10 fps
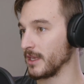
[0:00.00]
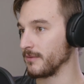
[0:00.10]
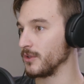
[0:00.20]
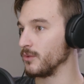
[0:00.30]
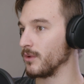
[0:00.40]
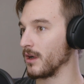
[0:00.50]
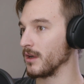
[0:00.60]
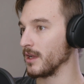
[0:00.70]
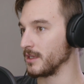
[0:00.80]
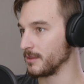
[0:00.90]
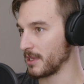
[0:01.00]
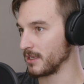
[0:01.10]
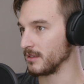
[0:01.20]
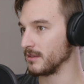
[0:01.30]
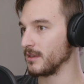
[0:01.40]
If you are a
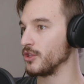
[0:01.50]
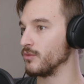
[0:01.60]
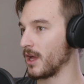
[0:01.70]
dependent, you